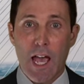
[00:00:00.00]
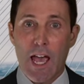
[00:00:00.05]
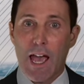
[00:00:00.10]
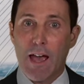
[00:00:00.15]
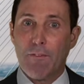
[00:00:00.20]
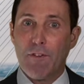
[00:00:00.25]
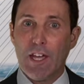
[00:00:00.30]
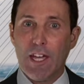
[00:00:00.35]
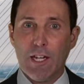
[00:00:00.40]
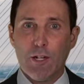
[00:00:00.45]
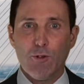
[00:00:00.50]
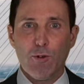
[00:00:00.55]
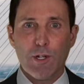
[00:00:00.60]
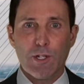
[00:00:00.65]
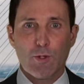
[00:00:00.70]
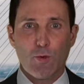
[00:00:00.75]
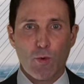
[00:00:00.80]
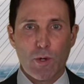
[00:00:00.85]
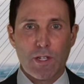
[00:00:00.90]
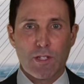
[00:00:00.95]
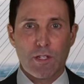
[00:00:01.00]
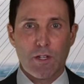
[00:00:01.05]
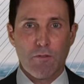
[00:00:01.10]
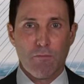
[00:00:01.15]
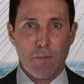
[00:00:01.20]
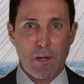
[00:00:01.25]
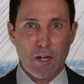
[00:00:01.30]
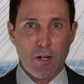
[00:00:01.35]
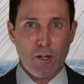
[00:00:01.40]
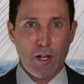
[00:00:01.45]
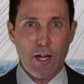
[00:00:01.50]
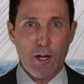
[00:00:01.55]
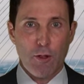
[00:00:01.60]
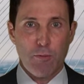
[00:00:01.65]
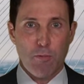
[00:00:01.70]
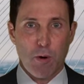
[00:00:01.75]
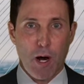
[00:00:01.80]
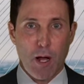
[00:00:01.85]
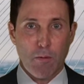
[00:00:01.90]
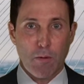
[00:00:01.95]
have increased risk of mental health
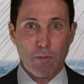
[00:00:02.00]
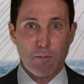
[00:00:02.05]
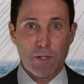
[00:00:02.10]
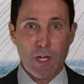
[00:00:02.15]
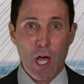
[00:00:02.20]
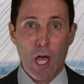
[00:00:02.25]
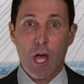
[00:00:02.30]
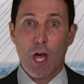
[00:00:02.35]
problems,